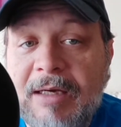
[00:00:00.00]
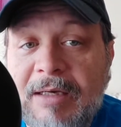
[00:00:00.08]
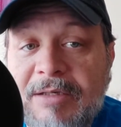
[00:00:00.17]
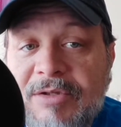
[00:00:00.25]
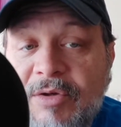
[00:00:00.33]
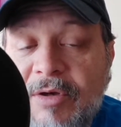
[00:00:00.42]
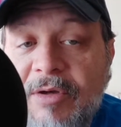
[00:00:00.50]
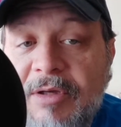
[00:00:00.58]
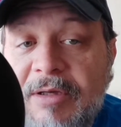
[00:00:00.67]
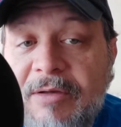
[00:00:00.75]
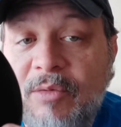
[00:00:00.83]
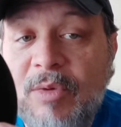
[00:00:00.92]

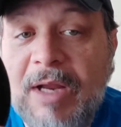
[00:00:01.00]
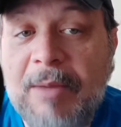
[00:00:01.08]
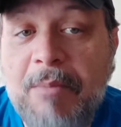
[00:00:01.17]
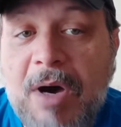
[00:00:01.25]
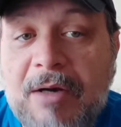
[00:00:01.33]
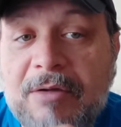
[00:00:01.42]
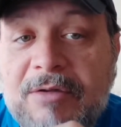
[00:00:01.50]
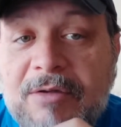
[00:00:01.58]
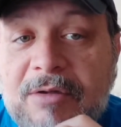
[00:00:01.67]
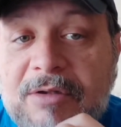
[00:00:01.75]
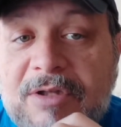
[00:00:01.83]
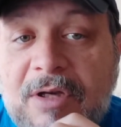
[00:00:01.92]
When I
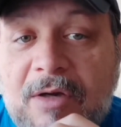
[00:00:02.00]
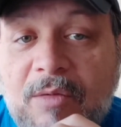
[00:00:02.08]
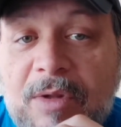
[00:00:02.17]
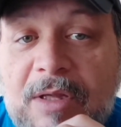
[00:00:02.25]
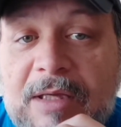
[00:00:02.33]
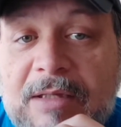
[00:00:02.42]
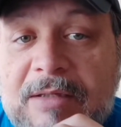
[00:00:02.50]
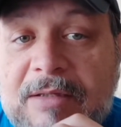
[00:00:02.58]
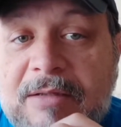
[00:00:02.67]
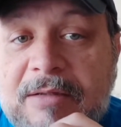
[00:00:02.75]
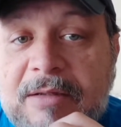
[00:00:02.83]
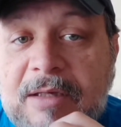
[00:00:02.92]
monitored a song with
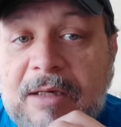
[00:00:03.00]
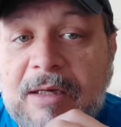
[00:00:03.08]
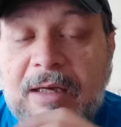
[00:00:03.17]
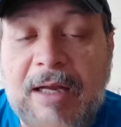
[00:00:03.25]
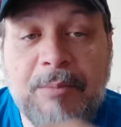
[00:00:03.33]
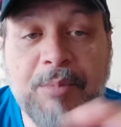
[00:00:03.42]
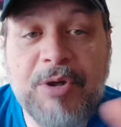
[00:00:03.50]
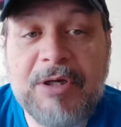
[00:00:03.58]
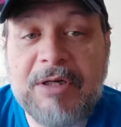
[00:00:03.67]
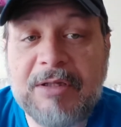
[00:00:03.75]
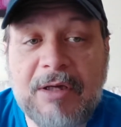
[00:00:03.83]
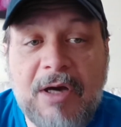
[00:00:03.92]
this, and I
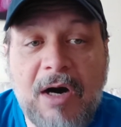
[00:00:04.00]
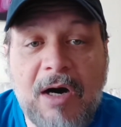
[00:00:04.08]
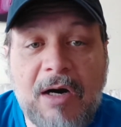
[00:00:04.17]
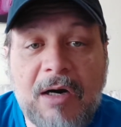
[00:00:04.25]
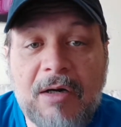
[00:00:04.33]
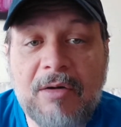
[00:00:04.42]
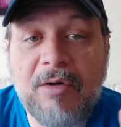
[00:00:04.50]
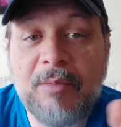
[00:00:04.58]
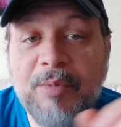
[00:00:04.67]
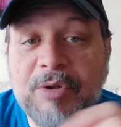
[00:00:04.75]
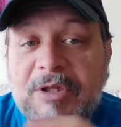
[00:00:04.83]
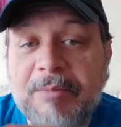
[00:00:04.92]
put it in the car,
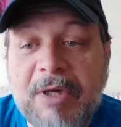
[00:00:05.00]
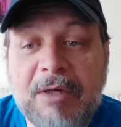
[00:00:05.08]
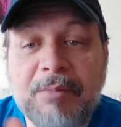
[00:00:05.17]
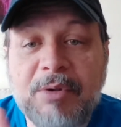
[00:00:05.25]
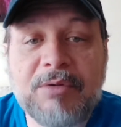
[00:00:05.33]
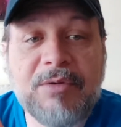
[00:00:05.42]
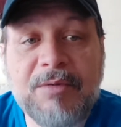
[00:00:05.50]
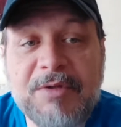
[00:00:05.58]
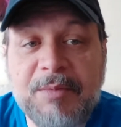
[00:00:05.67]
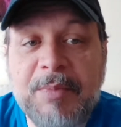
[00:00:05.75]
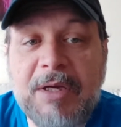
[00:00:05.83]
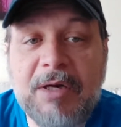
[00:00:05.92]
or put them on a Bluetooth
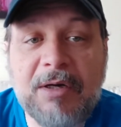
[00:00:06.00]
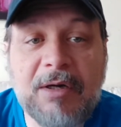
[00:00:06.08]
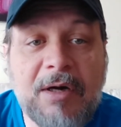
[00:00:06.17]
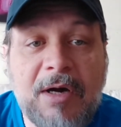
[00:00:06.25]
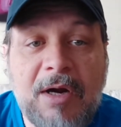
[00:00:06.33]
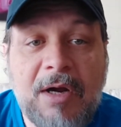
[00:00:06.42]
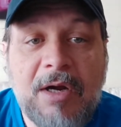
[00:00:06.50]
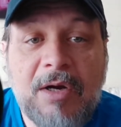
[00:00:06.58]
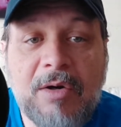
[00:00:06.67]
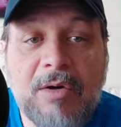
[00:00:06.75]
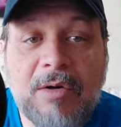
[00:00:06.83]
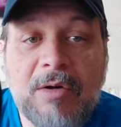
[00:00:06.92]
speaker,
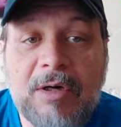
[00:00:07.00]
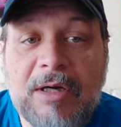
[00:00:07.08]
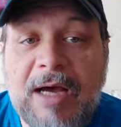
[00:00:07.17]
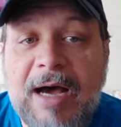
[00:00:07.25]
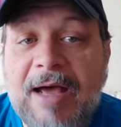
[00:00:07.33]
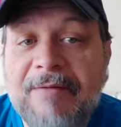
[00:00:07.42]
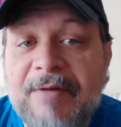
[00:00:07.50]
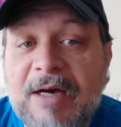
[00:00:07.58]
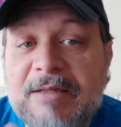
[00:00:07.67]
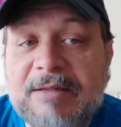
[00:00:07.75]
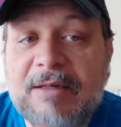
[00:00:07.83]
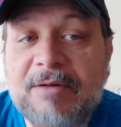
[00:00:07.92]
or in a
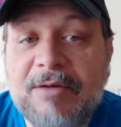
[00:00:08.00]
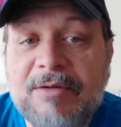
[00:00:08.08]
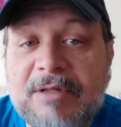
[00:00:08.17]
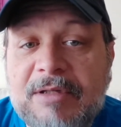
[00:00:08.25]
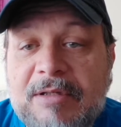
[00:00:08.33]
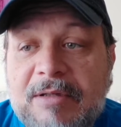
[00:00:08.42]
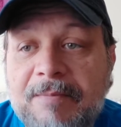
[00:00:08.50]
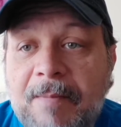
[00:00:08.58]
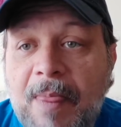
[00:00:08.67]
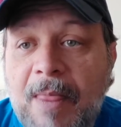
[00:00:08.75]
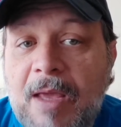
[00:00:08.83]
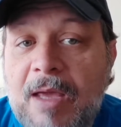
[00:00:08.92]
hi-fi stereo system,